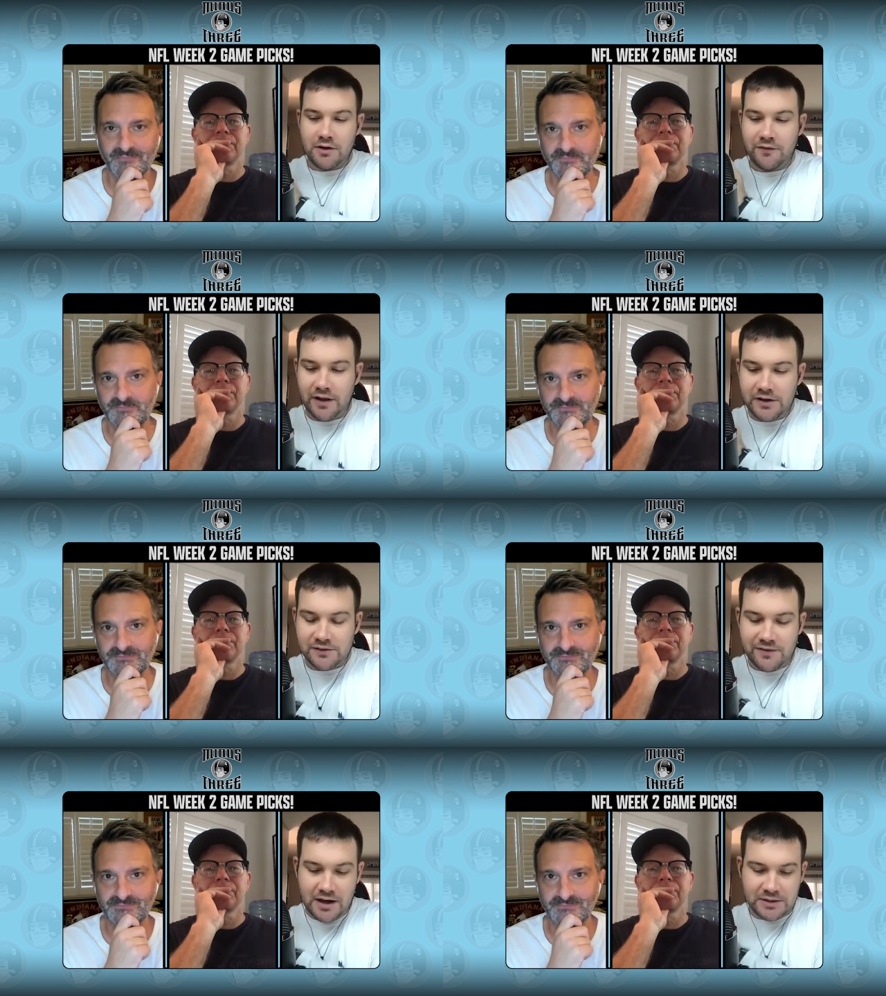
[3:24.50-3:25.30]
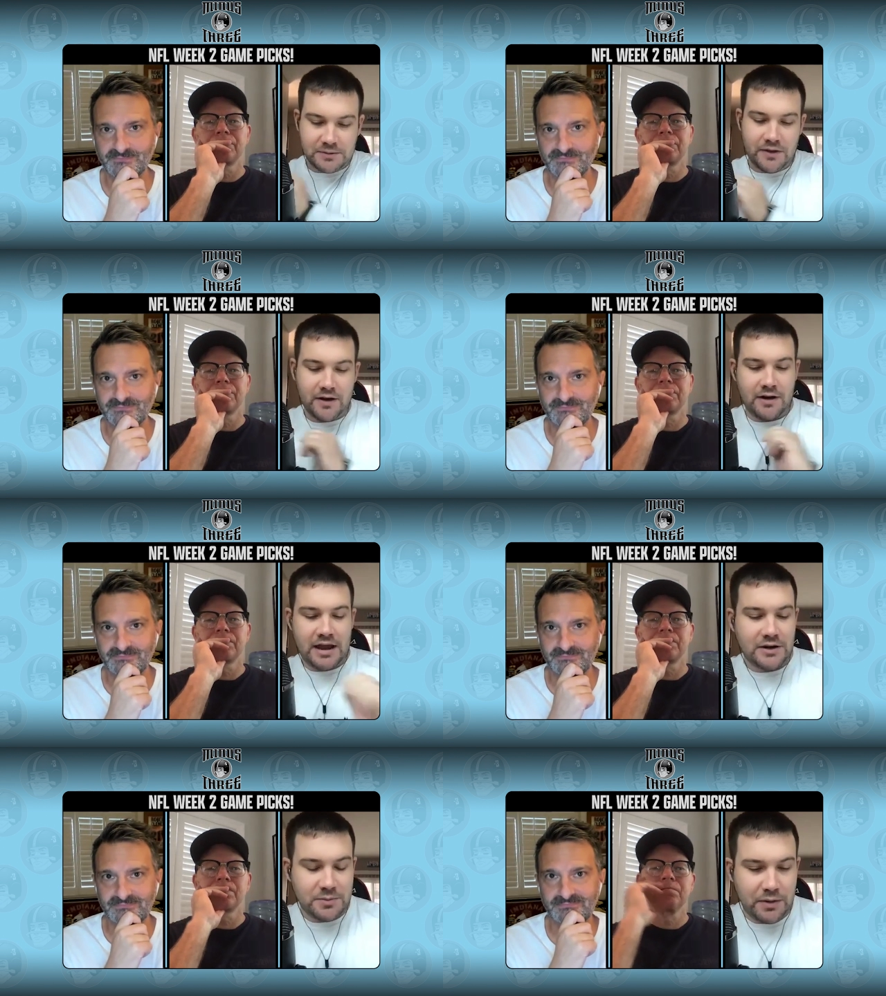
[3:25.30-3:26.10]
Speaker 1: your fellows in Foxborough there,
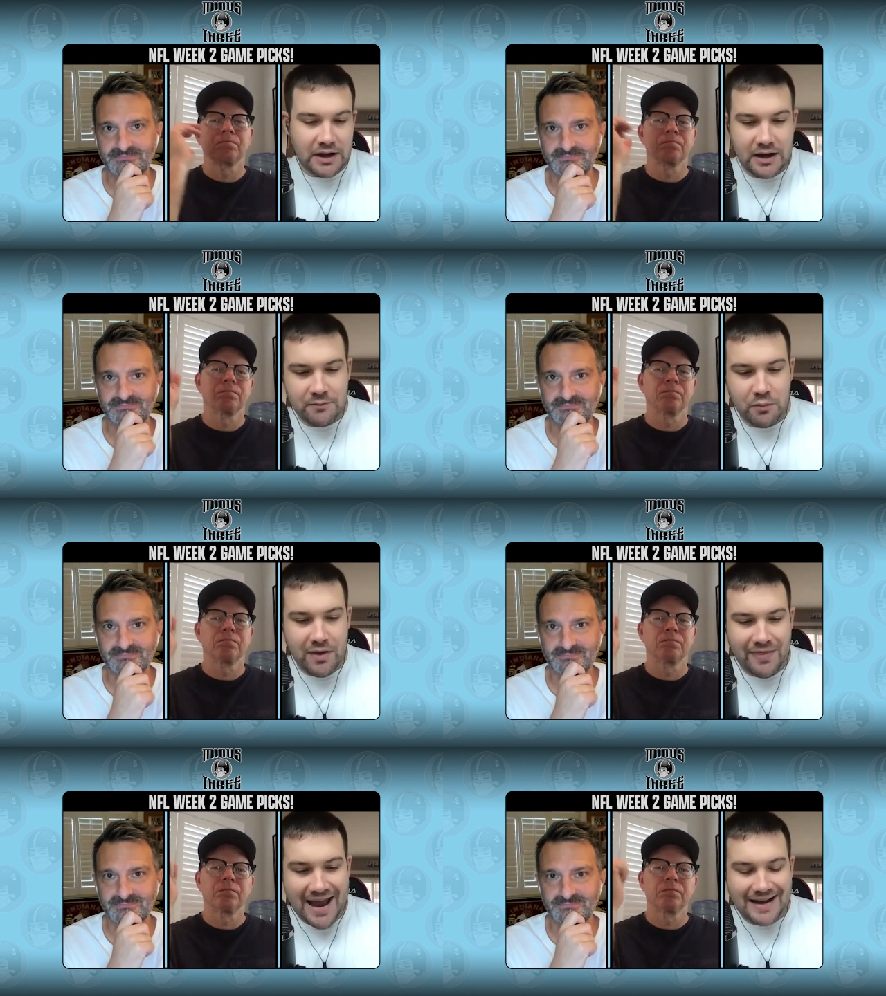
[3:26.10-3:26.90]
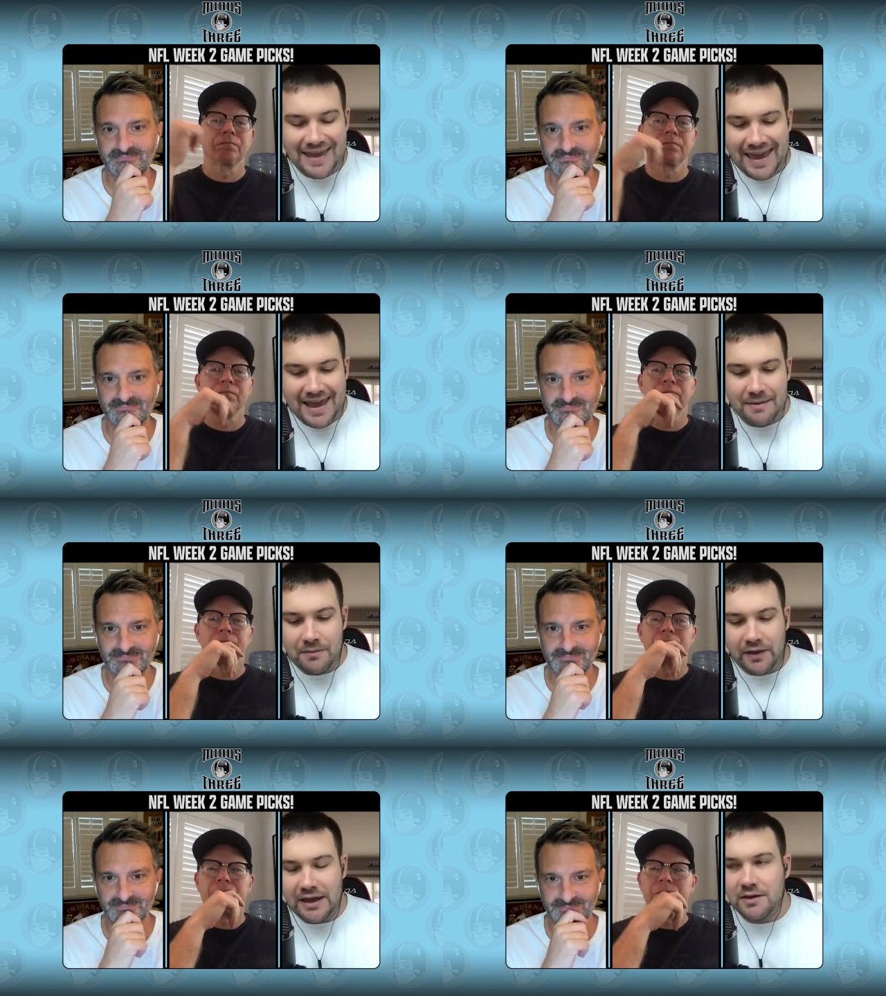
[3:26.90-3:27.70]
Hench. But it, that game,
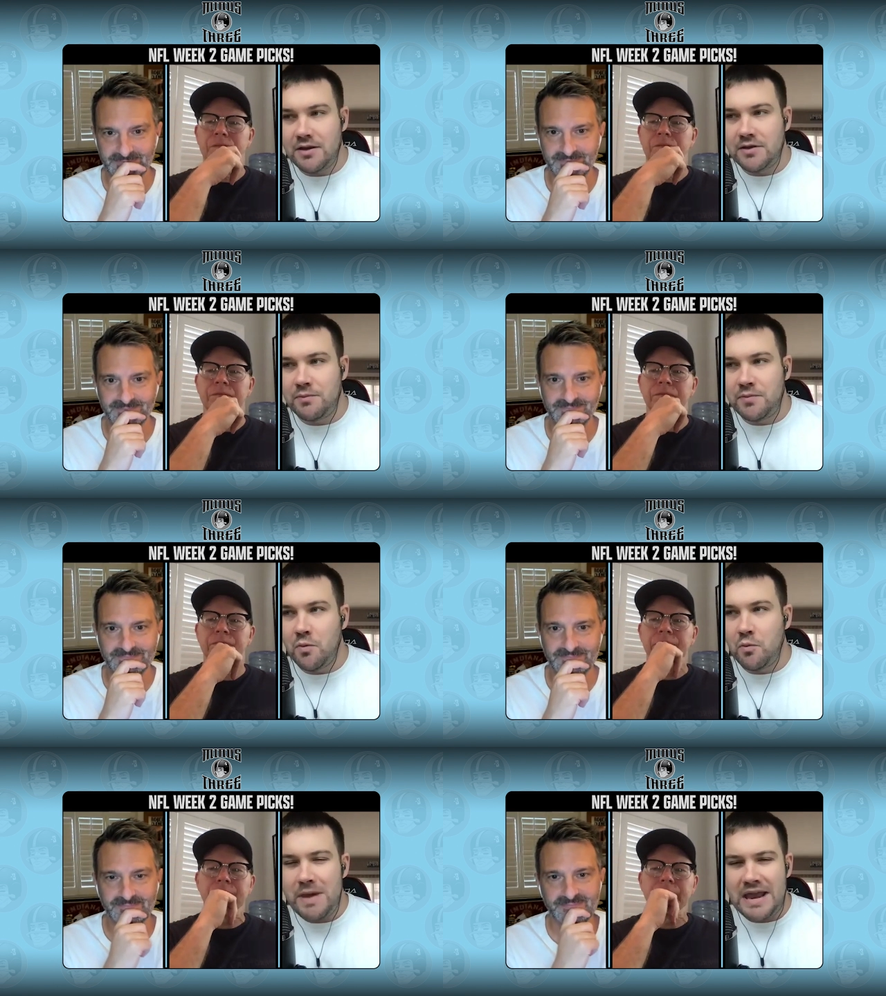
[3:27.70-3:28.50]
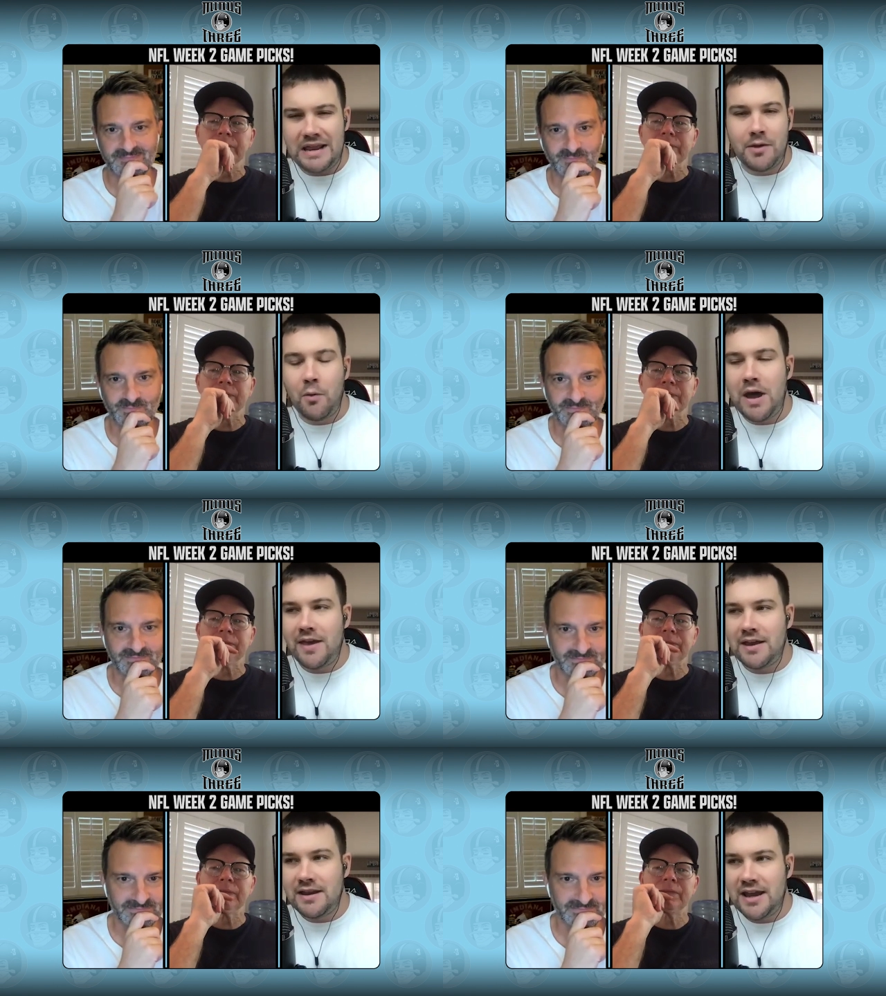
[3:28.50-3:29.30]
like the beating them the way
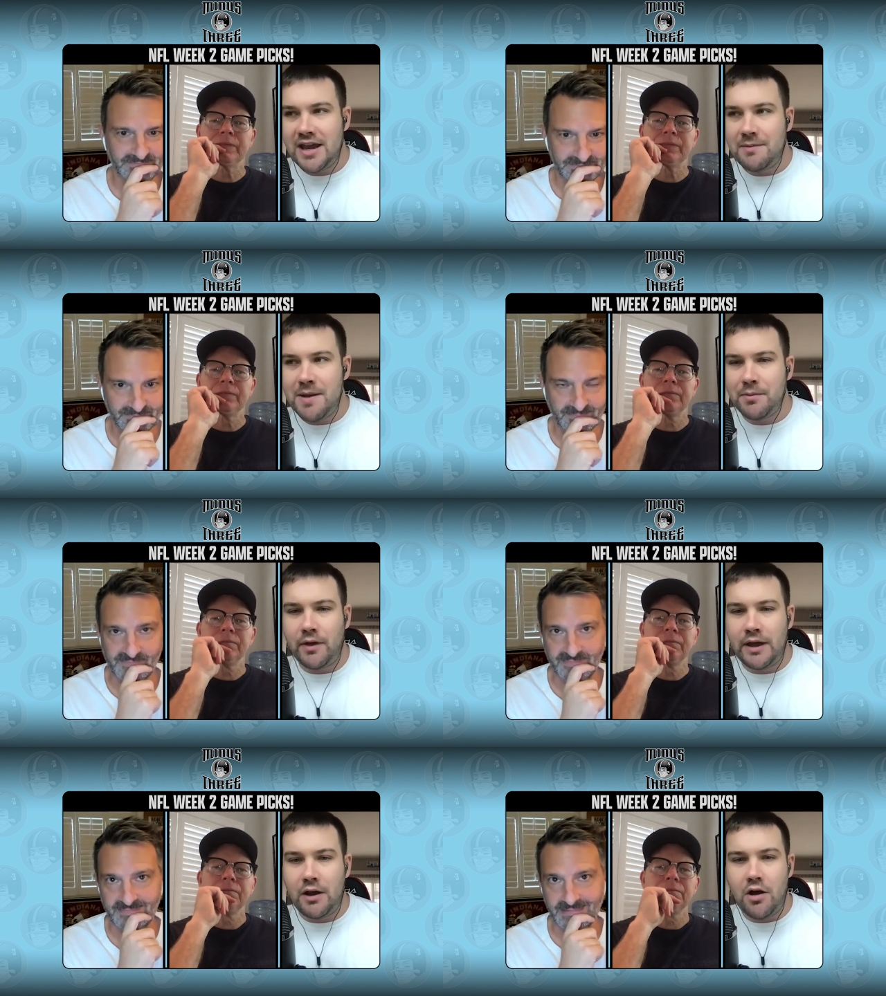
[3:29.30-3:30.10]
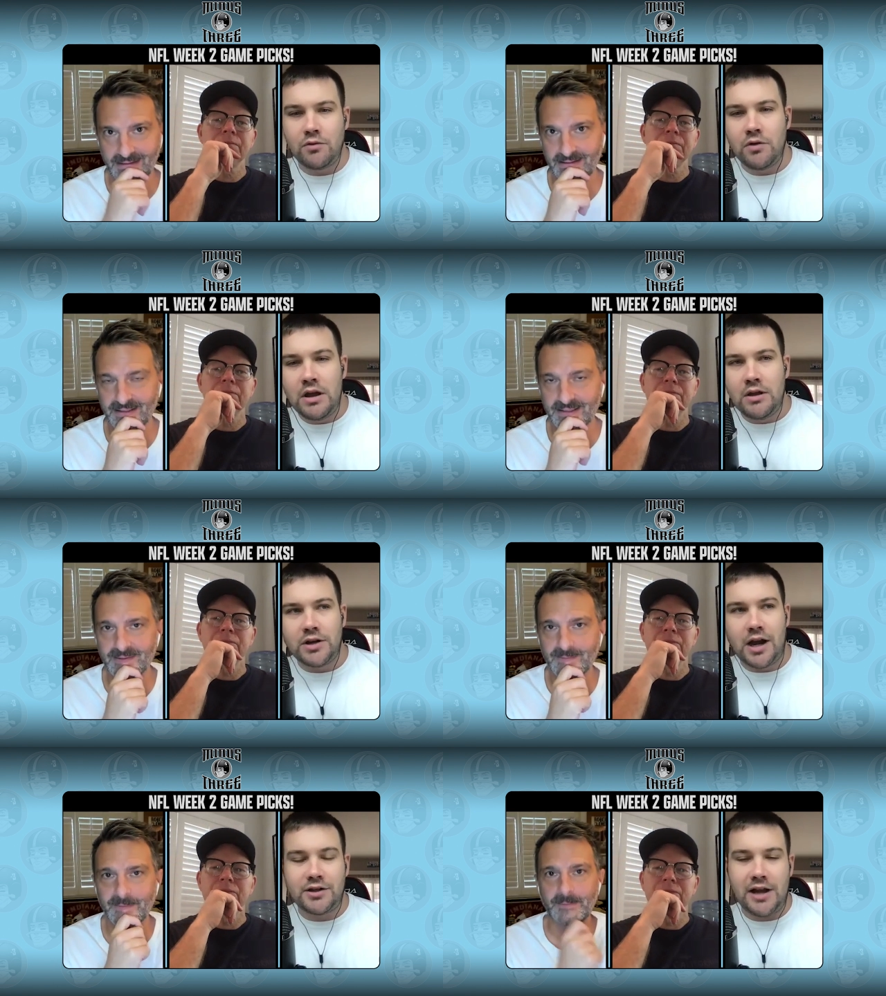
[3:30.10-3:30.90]
they did, people like, oh,
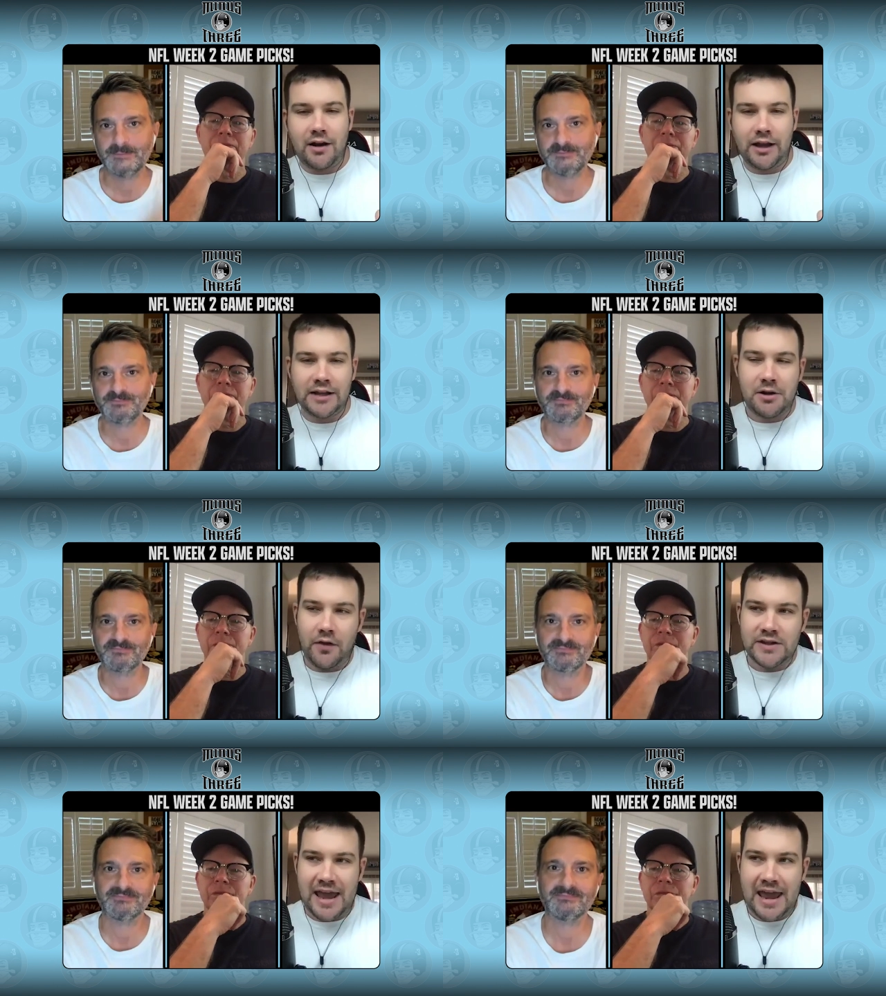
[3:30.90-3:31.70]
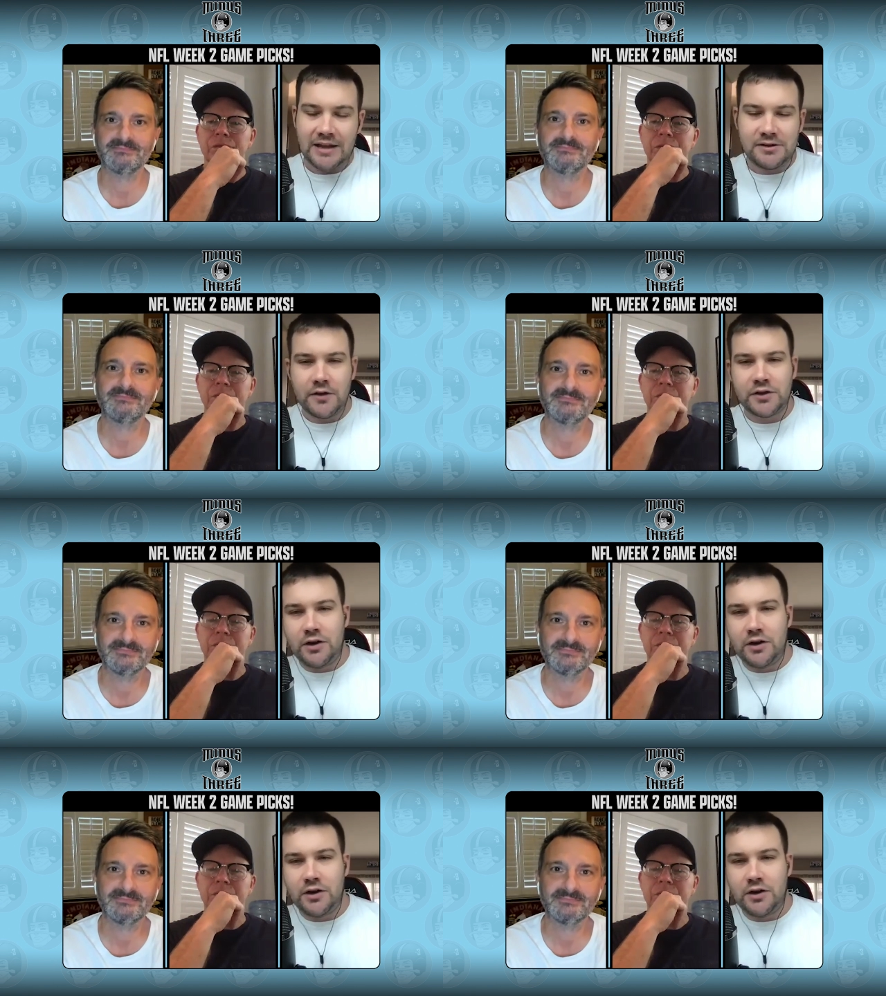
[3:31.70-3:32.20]
Josh Allen gets all this hate, gets all this